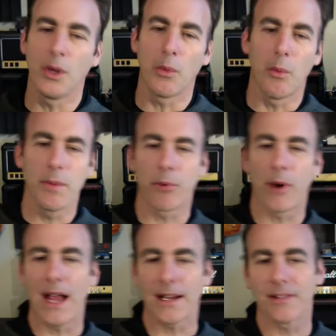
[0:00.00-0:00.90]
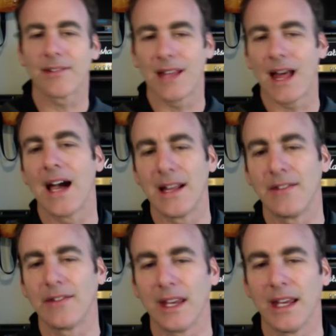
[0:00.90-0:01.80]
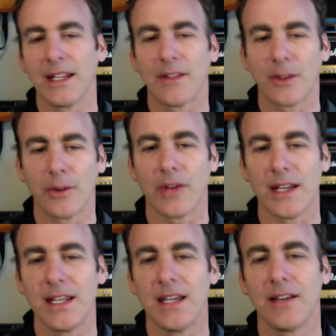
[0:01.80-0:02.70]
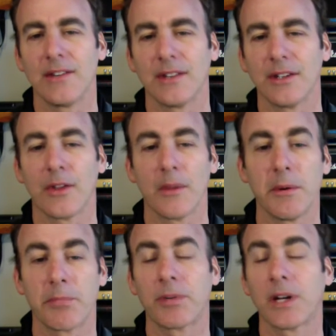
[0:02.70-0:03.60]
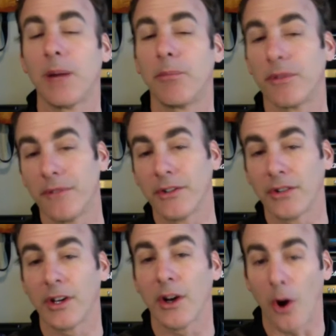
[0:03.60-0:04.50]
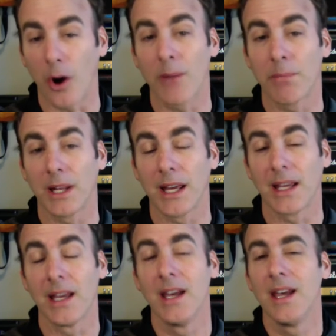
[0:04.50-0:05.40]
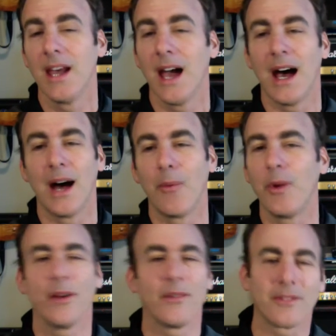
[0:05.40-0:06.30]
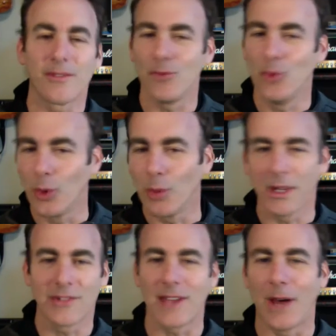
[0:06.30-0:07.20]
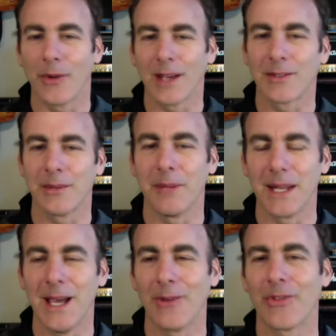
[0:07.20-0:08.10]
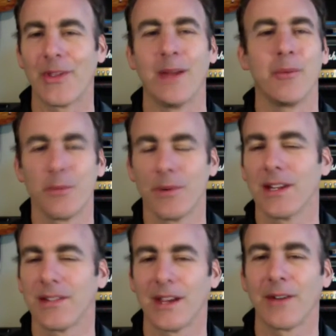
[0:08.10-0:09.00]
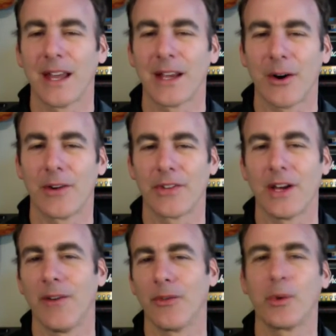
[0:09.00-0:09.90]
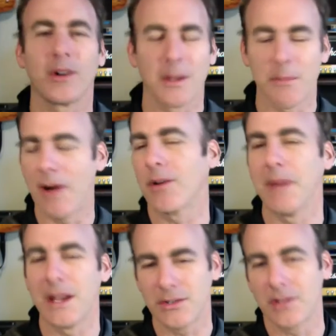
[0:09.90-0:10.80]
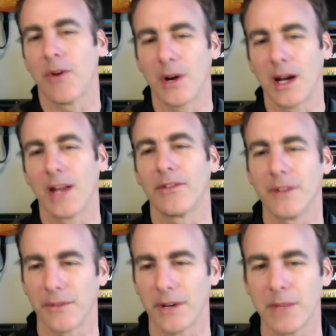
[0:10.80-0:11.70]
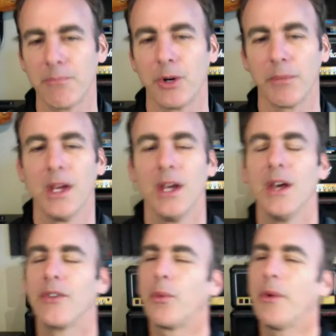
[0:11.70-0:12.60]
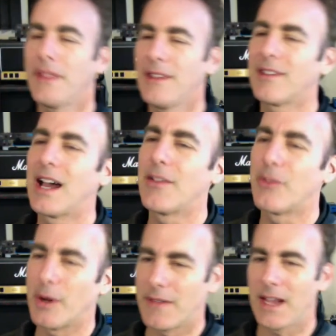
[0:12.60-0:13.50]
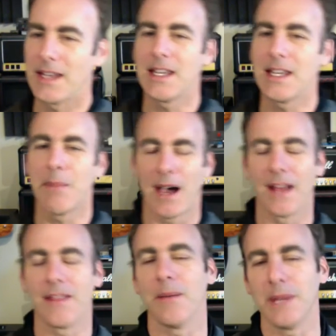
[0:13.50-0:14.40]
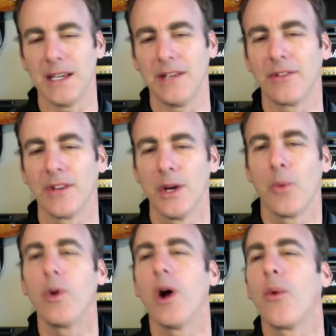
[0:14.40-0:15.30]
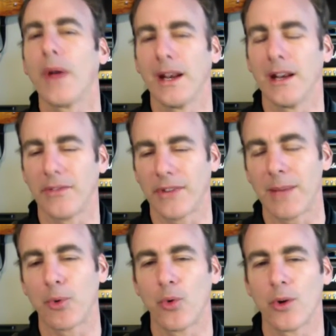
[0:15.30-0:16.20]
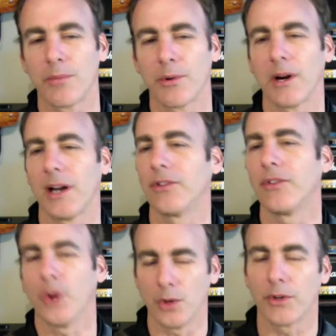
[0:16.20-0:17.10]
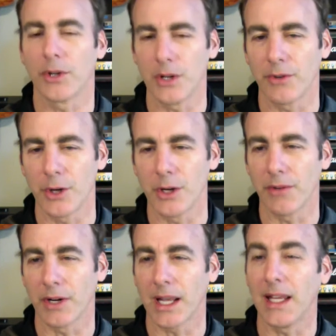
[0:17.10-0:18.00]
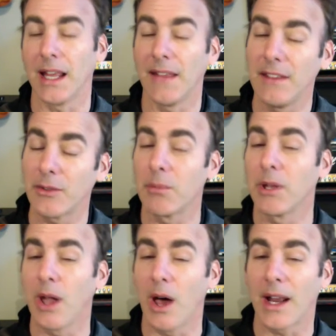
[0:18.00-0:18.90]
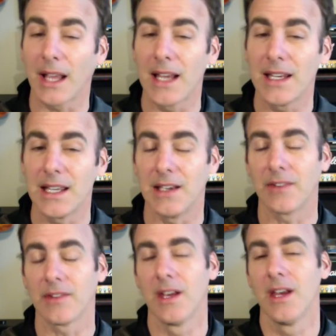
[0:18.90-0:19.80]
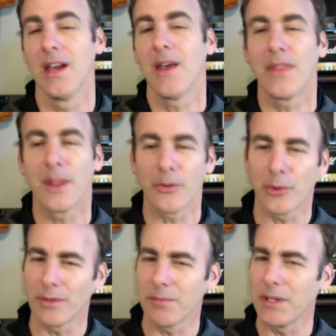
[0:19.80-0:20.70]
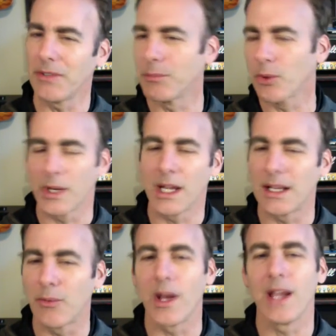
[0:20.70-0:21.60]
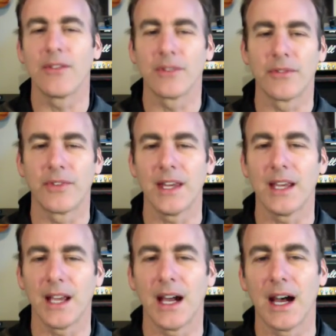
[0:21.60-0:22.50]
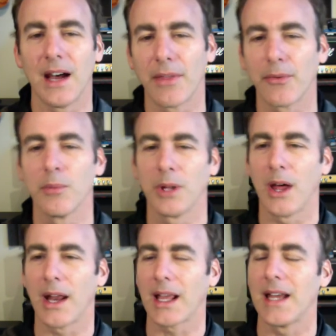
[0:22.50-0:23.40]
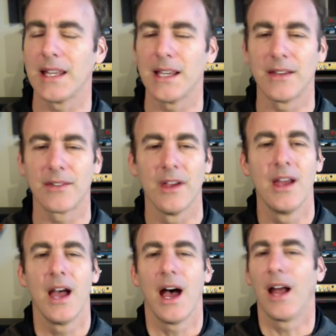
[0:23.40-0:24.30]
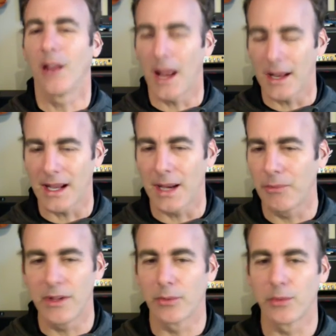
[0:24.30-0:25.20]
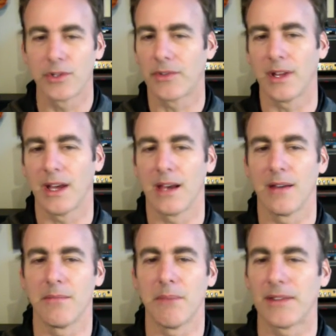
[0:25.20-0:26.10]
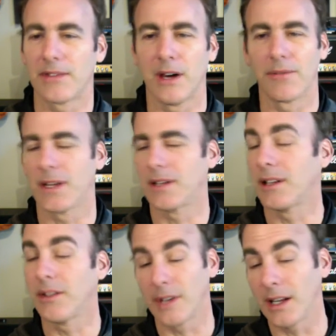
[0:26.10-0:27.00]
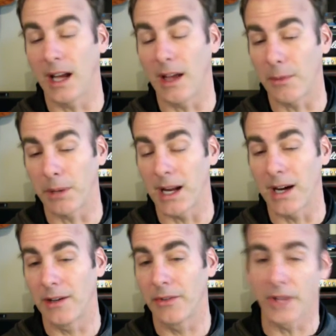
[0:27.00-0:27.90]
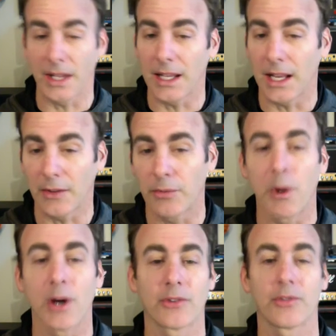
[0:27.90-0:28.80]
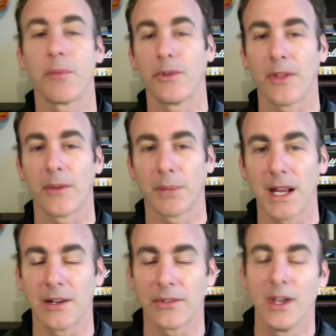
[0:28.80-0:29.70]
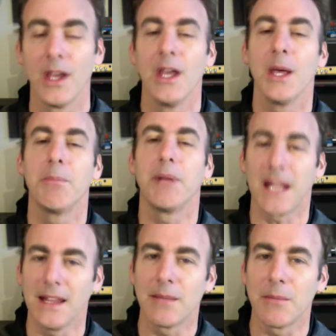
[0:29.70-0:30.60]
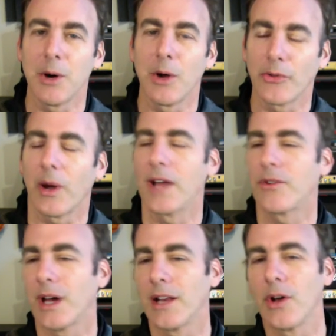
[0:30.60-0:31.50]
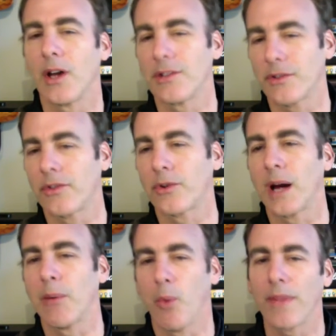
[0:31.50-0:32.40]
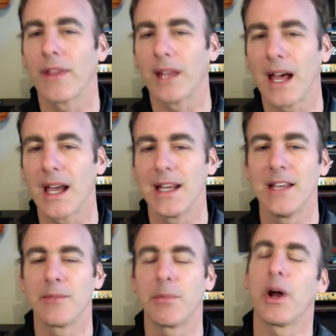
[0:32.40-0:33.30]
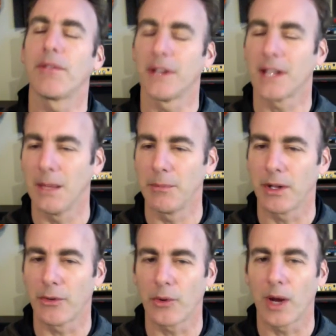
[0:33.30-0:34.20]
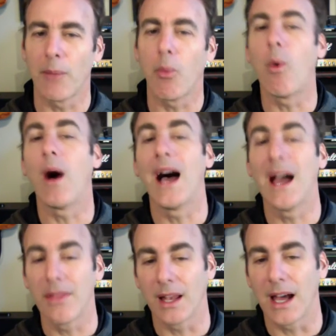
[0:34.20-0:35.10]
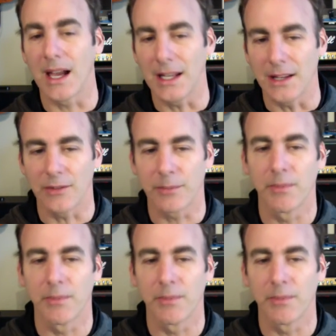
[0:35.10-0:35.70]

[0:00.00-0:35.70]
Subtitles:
we practice lines and get those ideas until they become proficient in our playing, we don't normally sound like somebody else then. We really sound like ourselves. We're an amalgamation of all kinds of different input. So what these lines are, and the idea behind them, is we all run into the same chord progressions over and over and over again, and these are melodic ideas that'll sort of be some creative ways of seeing through melodic ideas. A lot of times these were just myself, like listening to other players and getting sparks from those other players. But in them also, I try to not just describe what the line is, but oftentimes I'll describe why the line is.